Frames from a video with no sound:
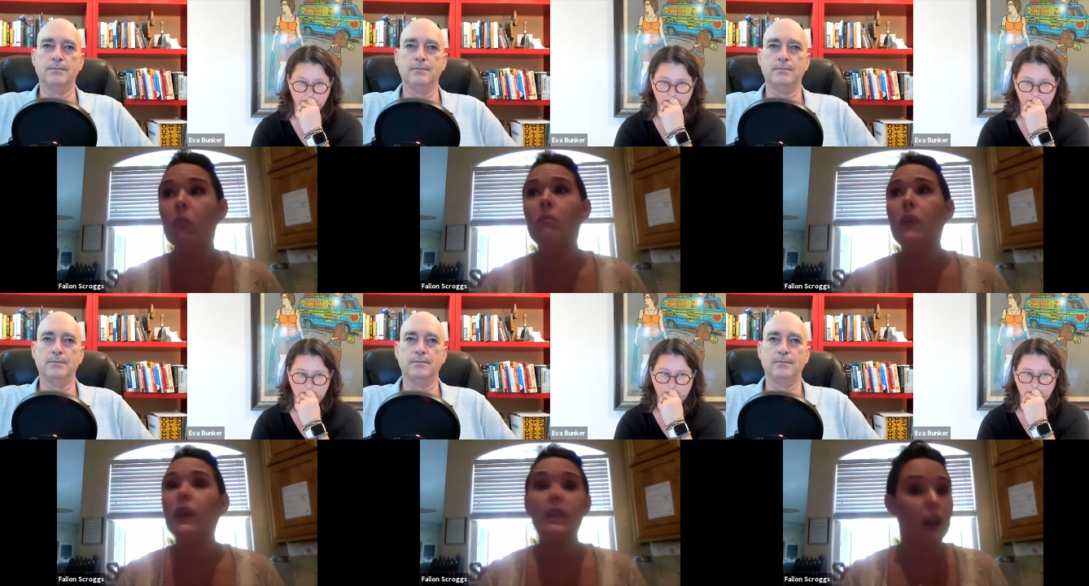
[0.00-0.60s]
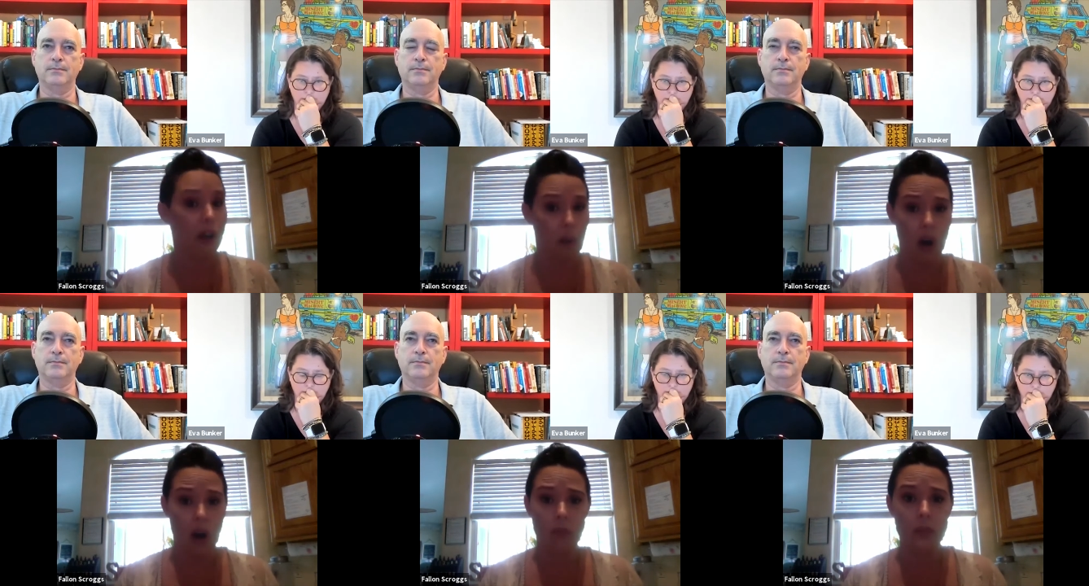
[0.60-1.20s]
Speaker 1: military
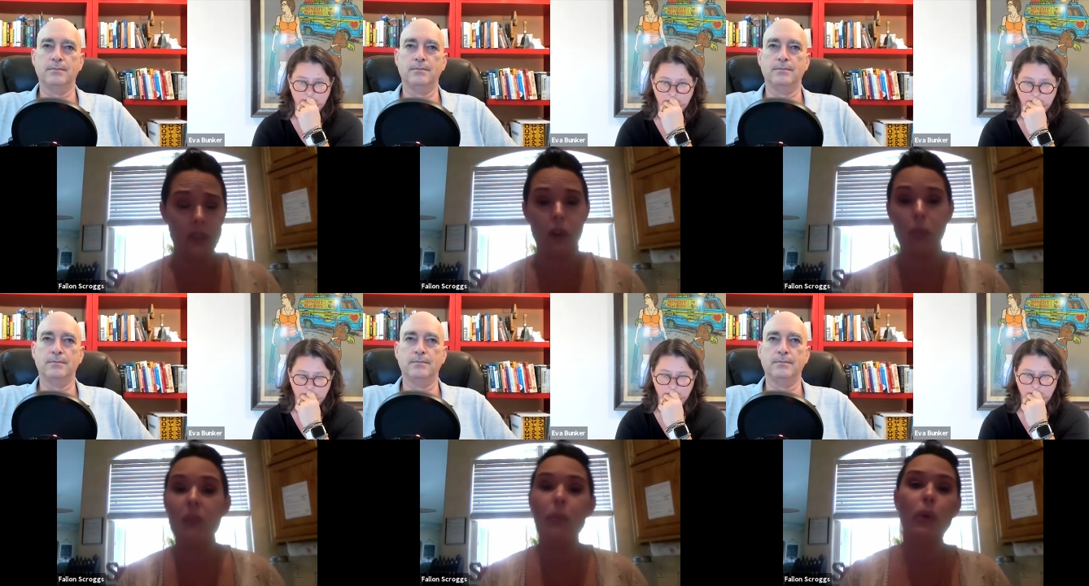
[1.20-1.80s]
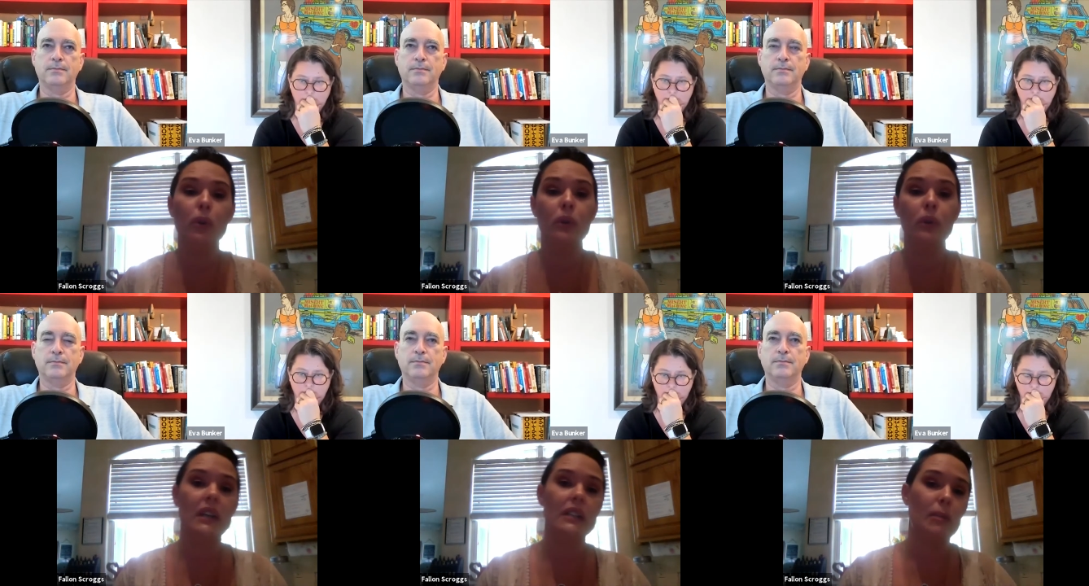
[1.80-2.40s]
moms, you know, people who
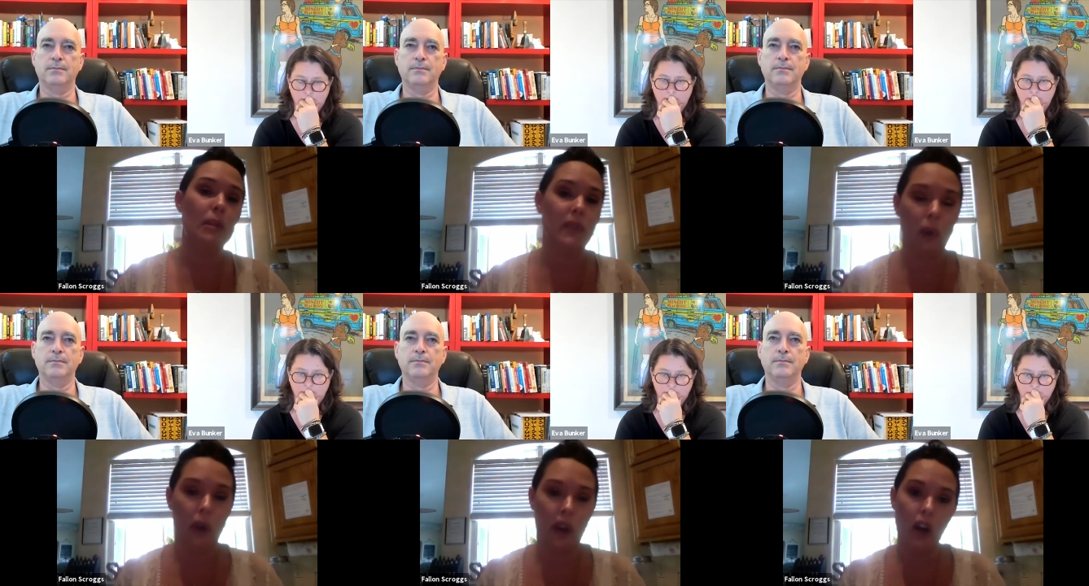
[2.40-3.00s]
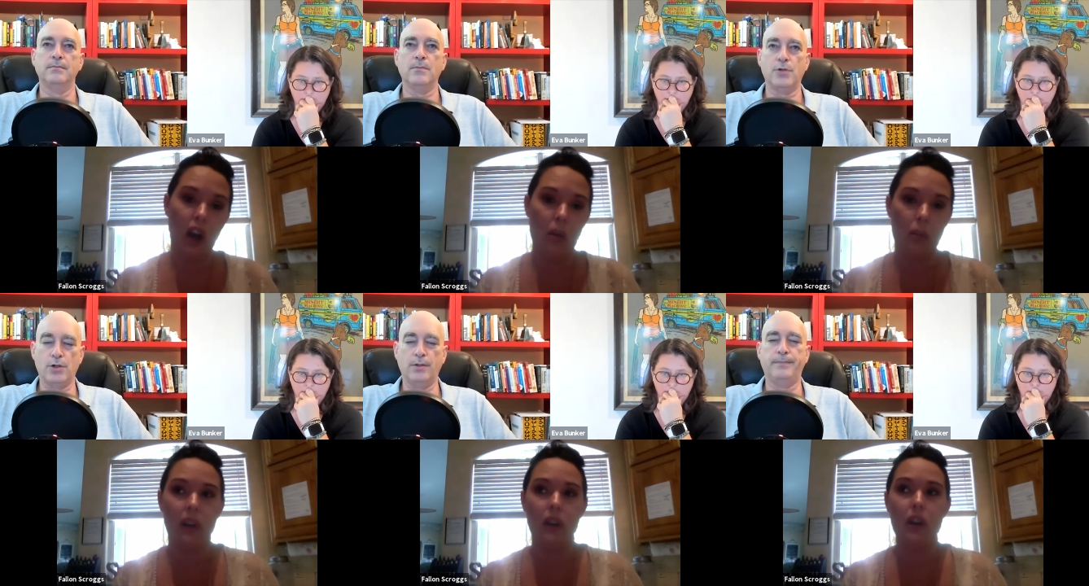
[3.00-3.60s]
need to supplement their income
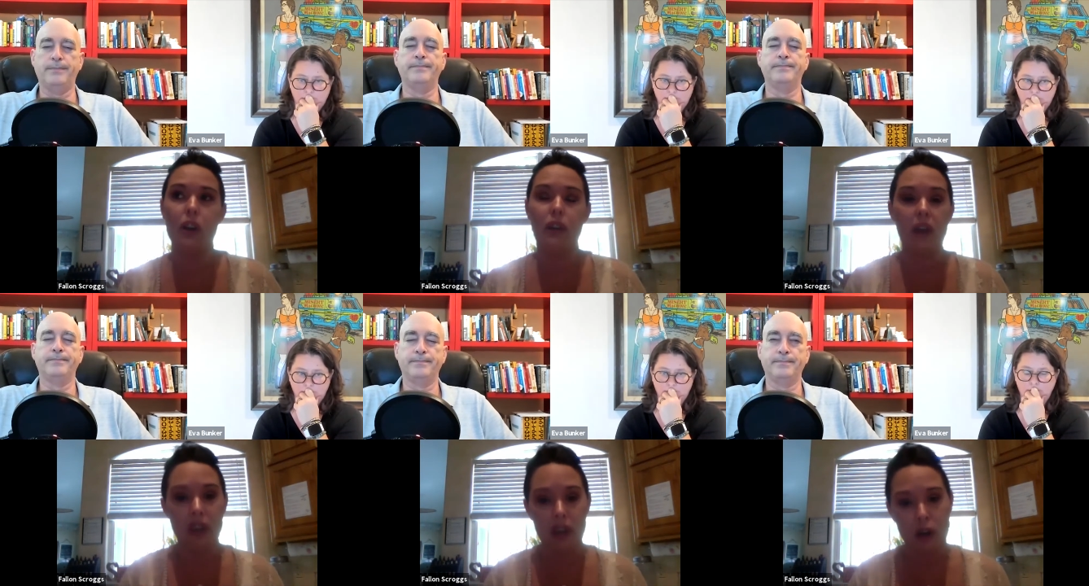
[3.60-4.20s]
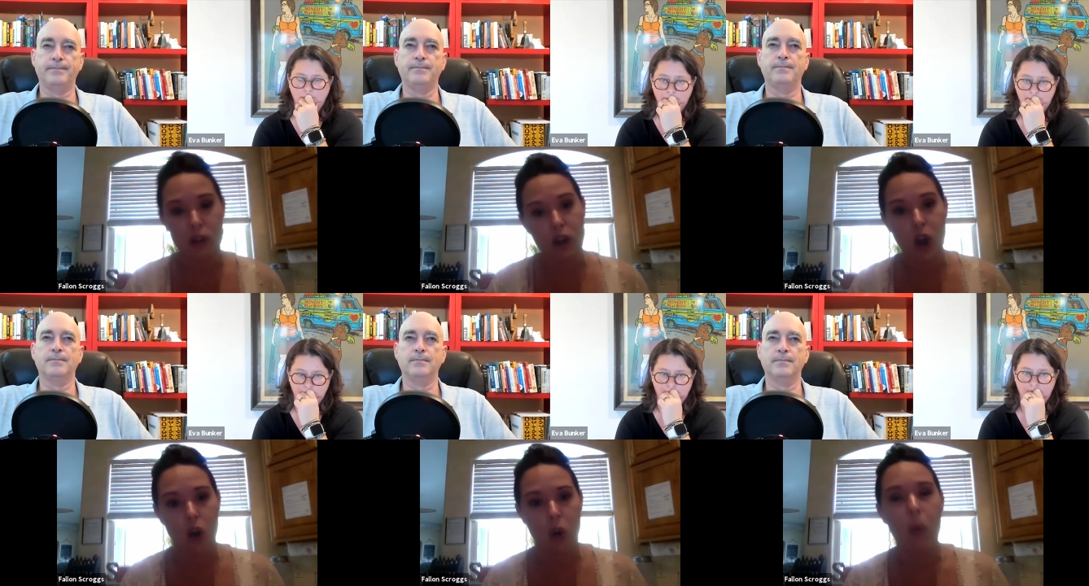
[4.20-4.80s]
and, you know, they have kiddos at
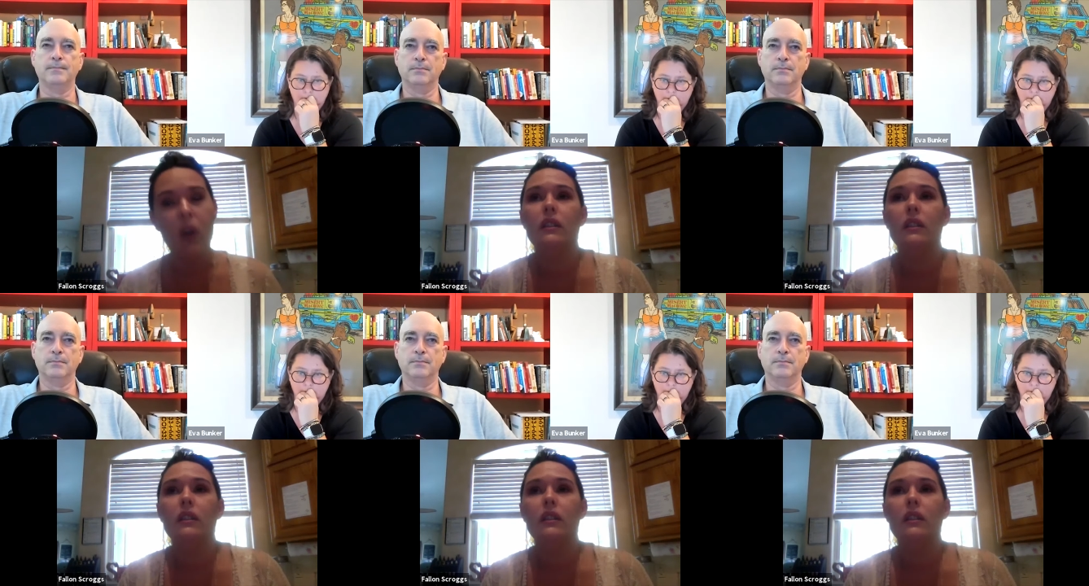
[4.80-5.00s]
home.